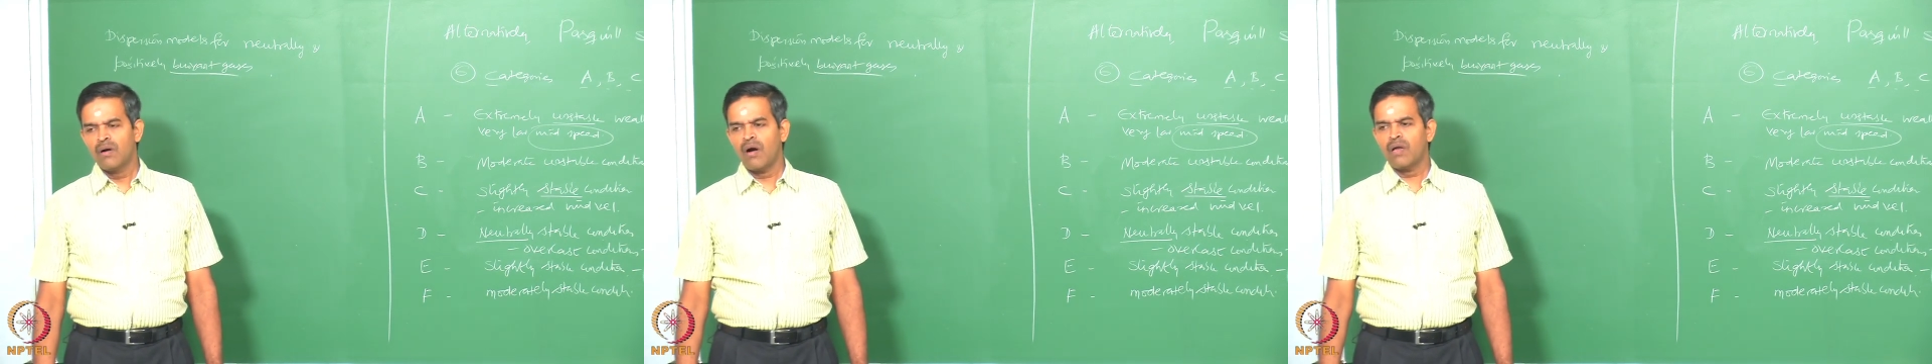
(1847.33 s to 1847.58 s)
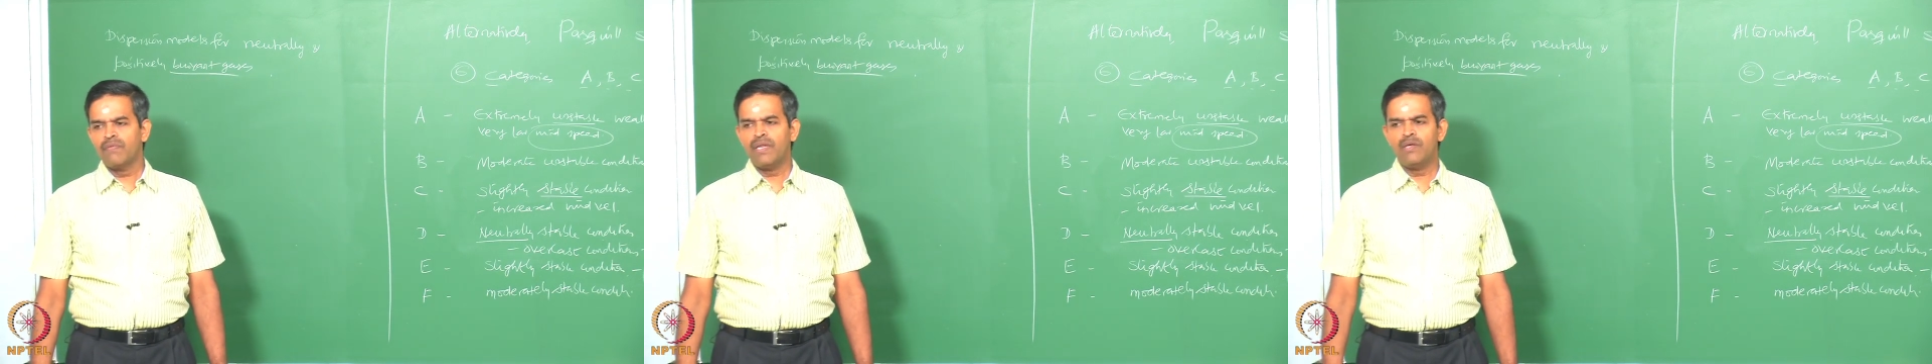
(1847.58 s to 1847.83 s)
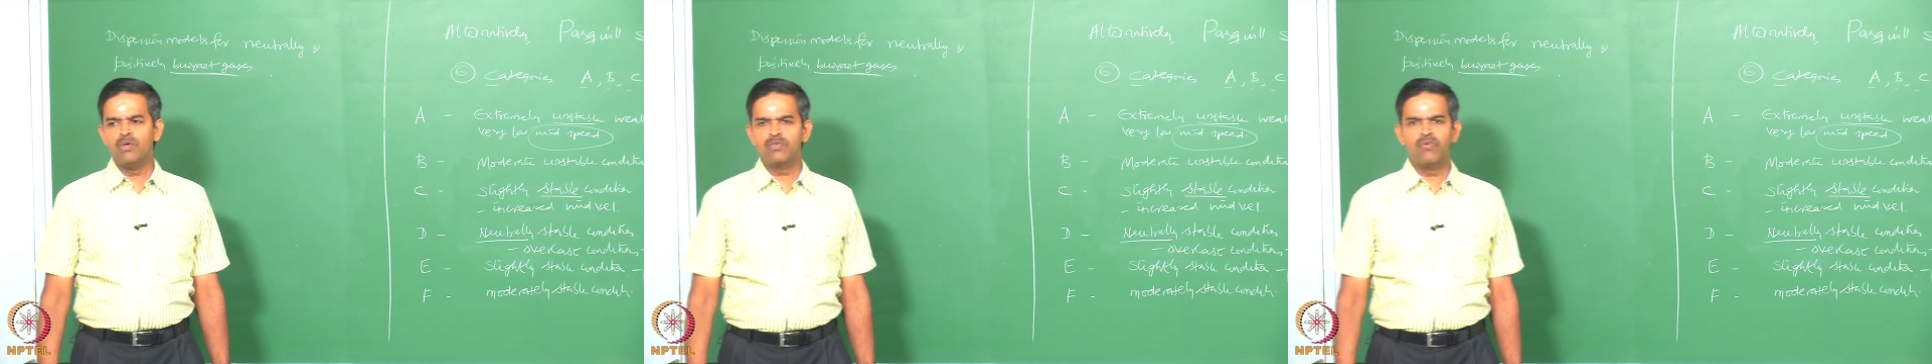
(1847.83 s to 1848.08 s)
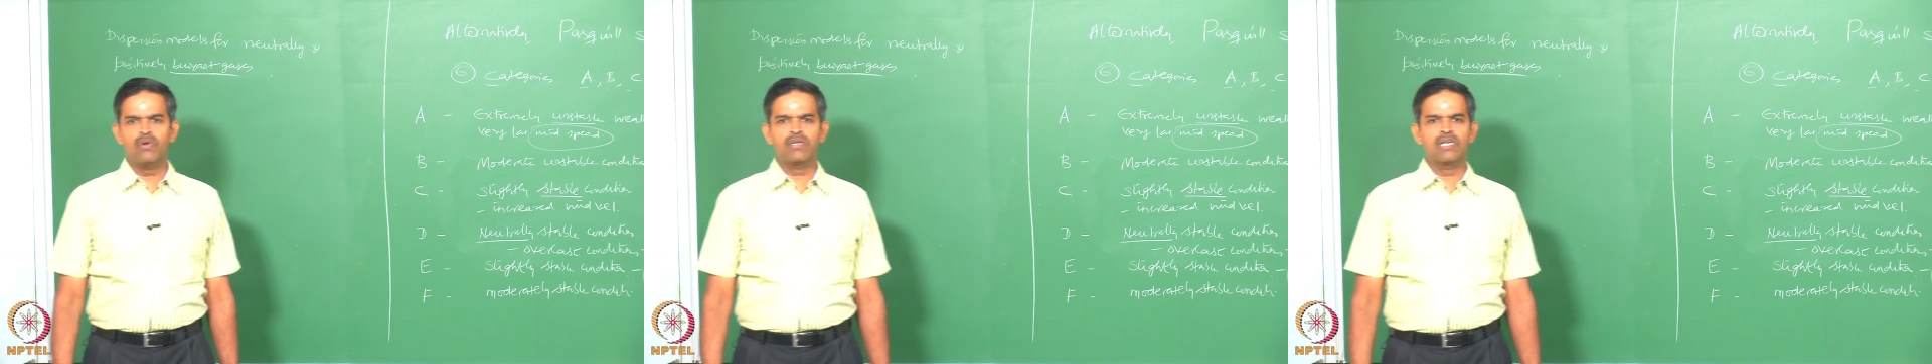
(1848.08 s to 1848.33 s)
are very
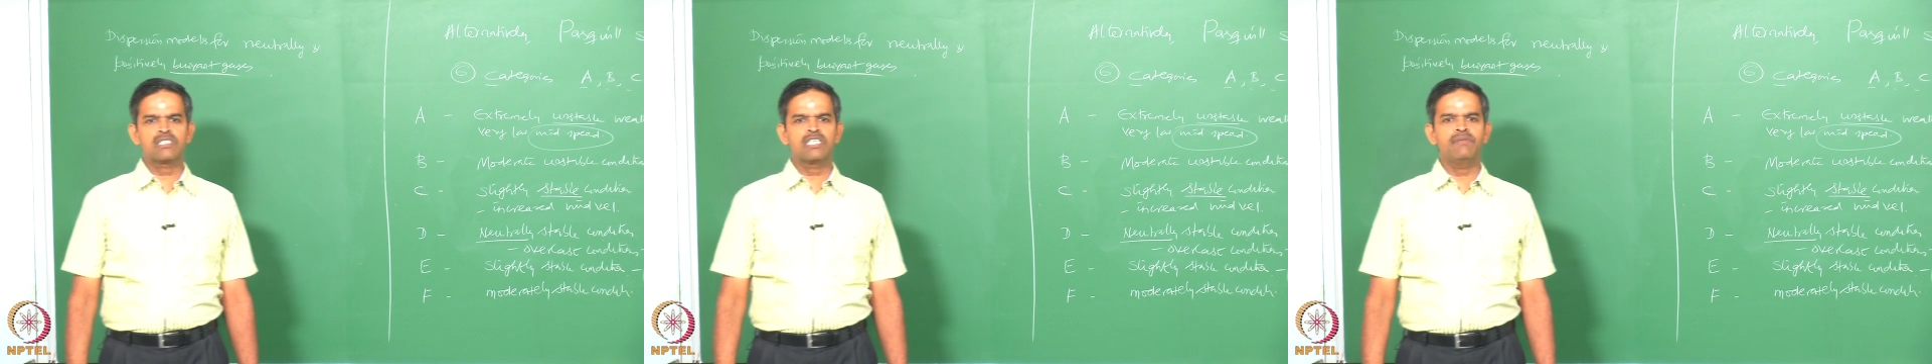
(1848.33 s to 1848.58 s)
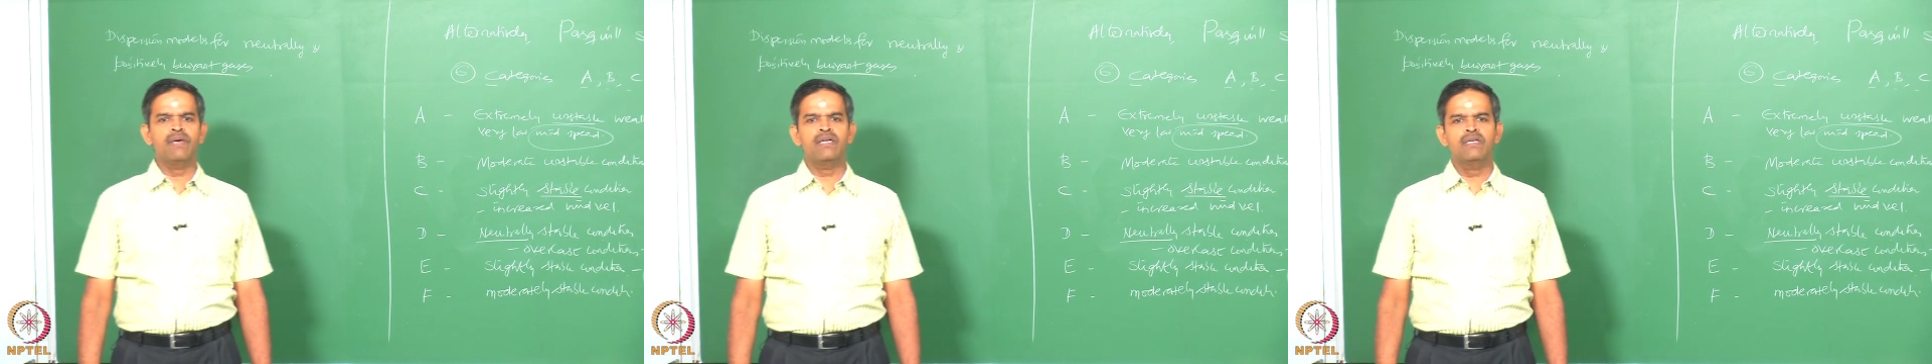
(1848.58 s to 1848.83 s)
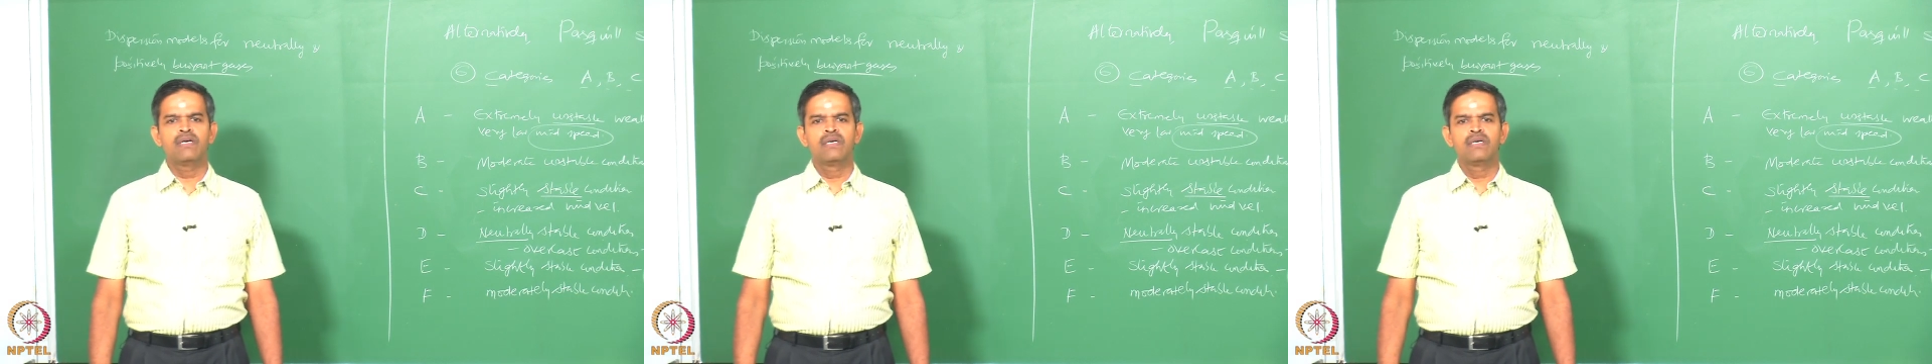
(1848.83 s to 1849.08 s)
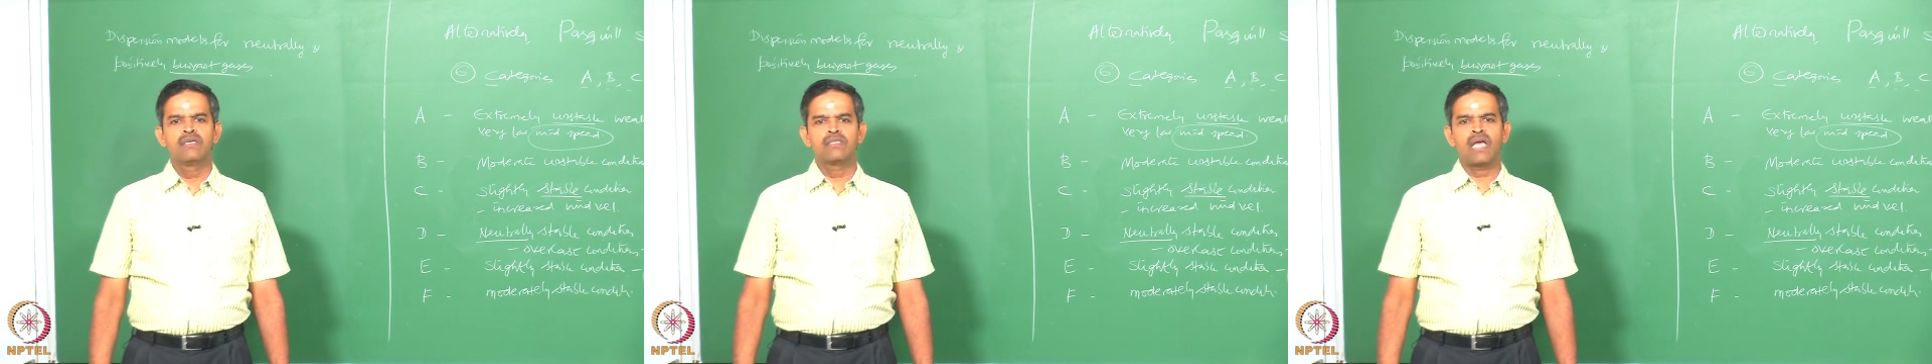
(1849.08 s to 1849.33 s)
useful to estimate
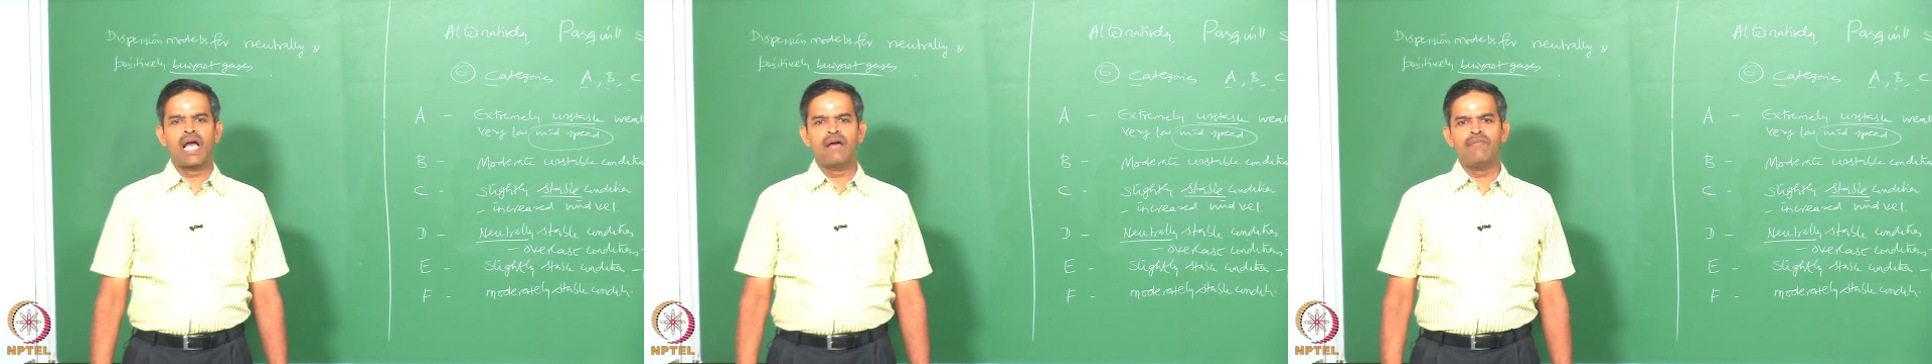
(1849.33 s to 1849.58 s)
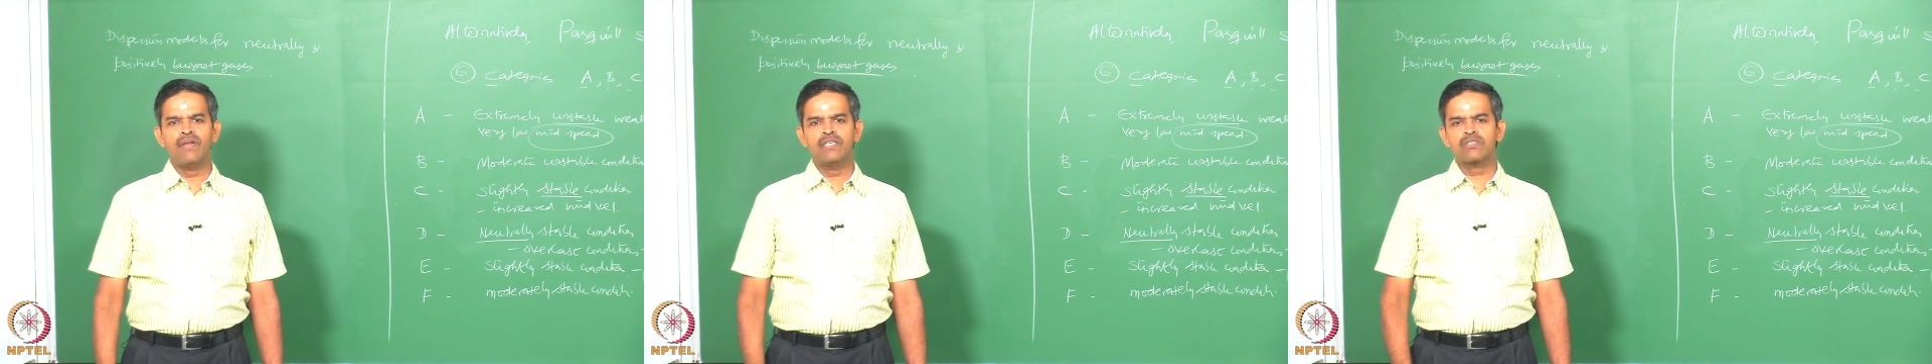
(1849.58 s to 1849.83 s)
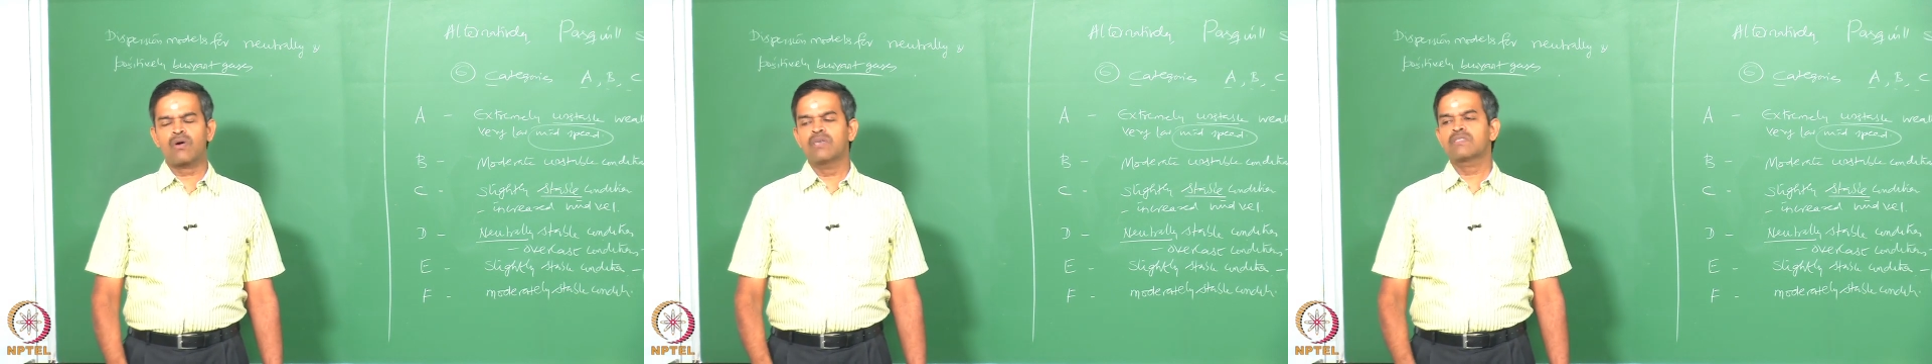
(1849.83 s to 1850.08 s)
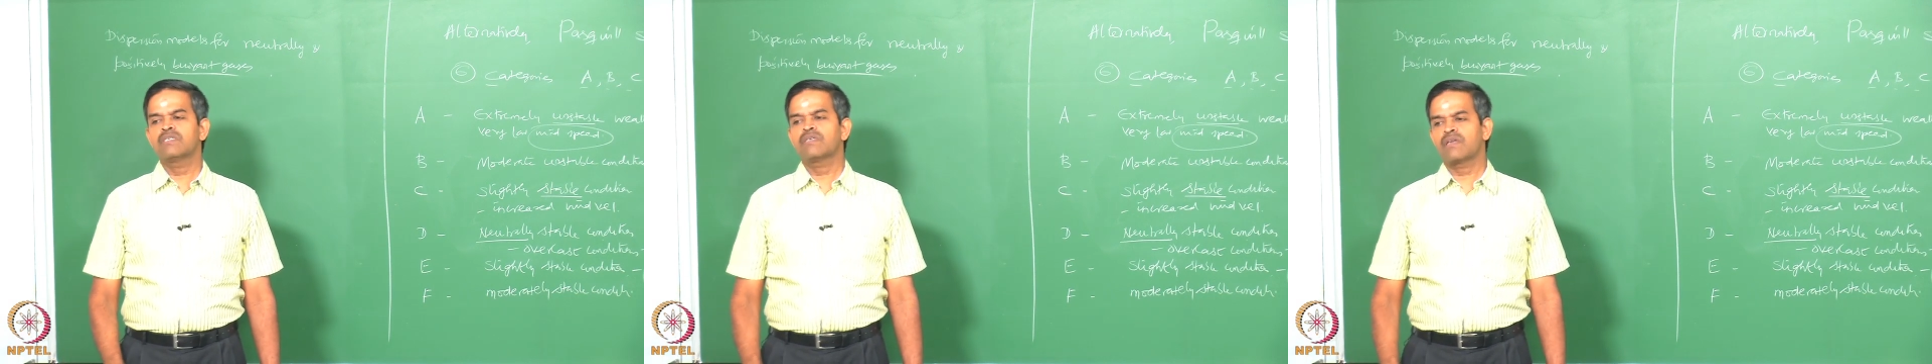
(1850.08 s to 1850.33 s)
the average
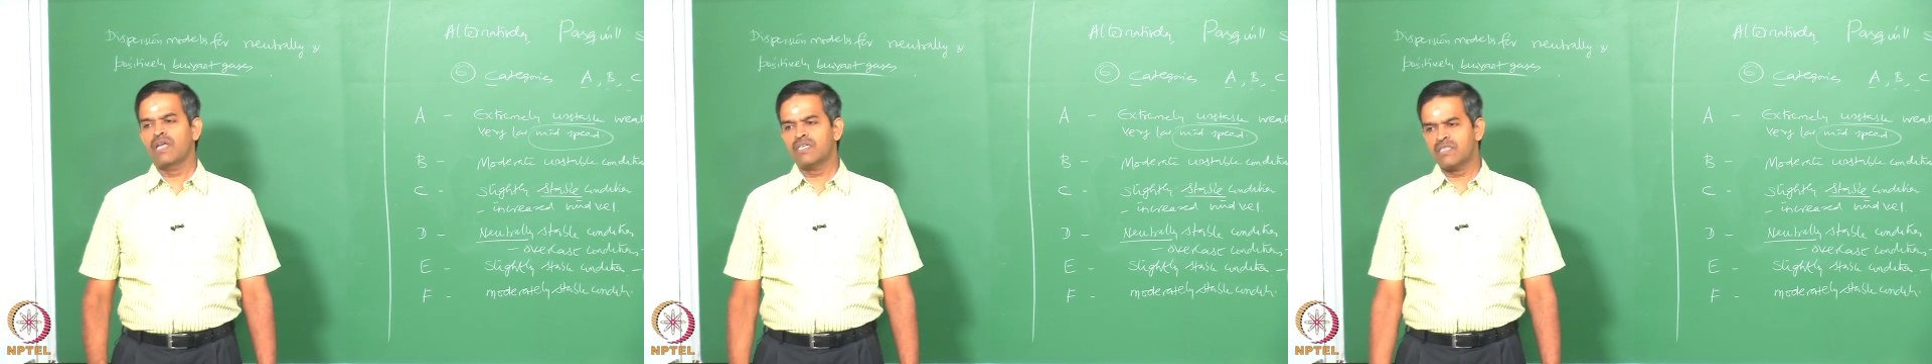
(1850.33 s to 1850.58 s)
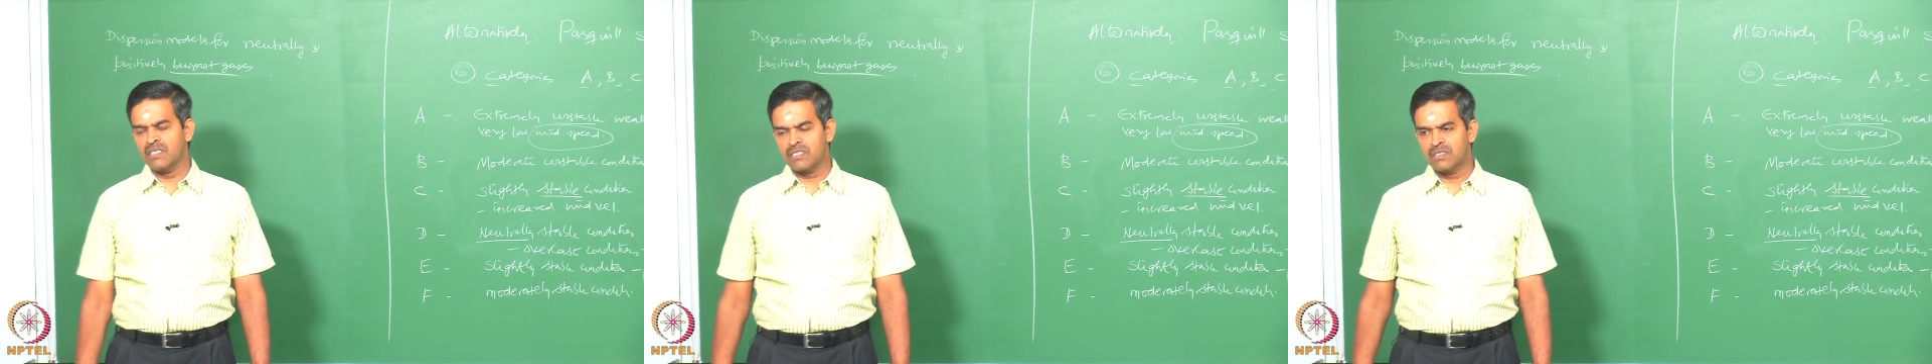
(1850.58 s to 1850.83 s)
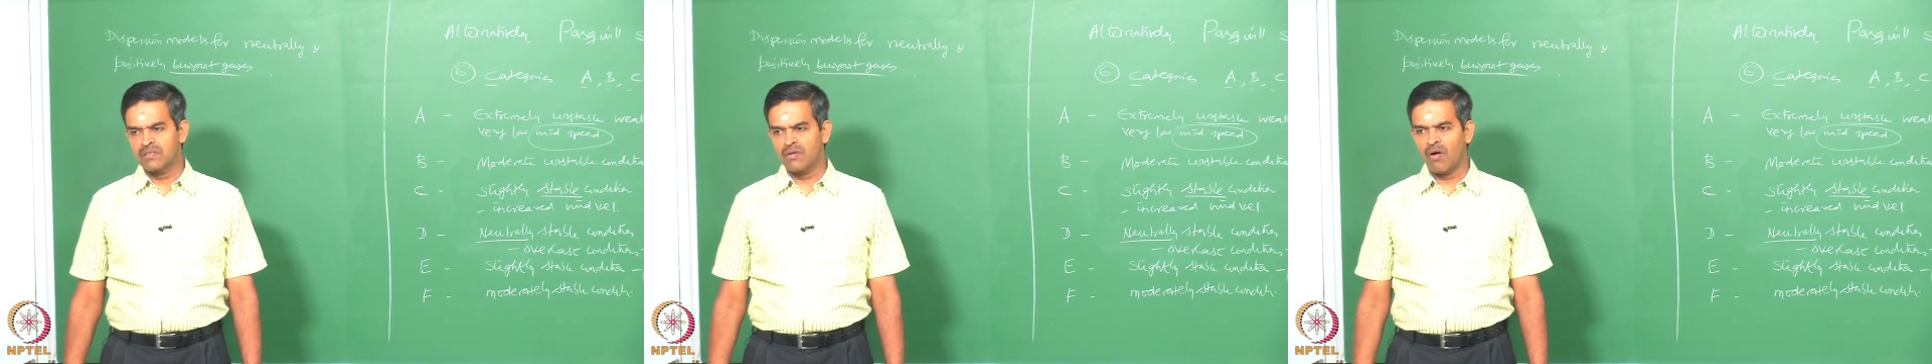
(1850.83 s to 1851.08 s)
concentrations